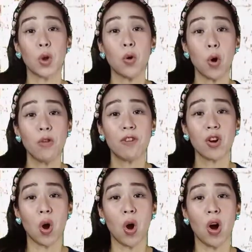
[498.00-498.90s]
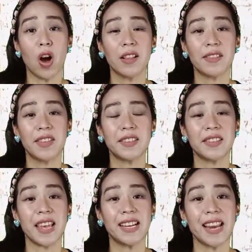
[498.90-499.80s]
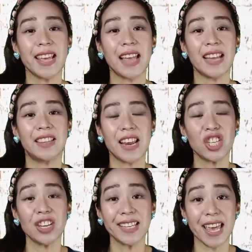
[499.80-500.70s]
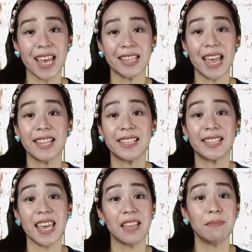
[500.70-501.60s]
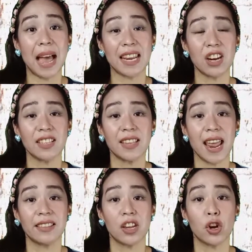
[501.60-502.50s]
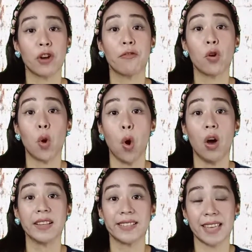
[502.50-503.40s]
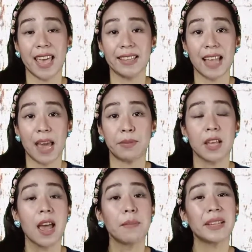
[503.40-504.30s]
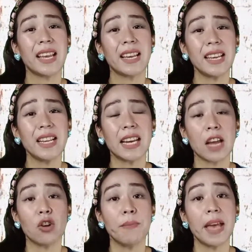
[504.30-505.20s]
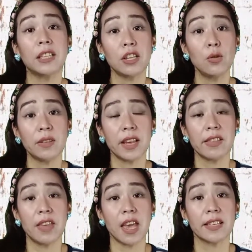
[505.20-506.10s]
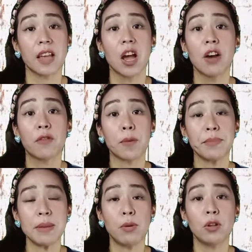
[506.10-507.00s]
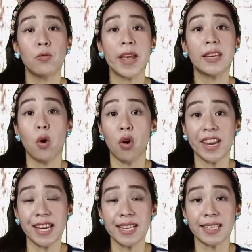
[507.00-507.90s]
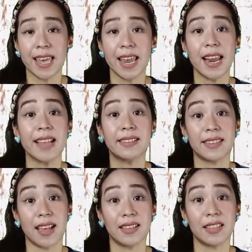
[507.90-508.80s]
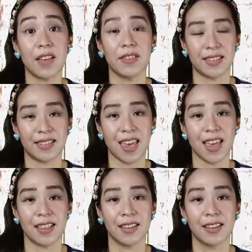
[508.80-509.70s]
So overall, this is a great hydration kit and skin barrier strengthener for all skin types. But I really recommend using this for people with oily skin and sensitive skin.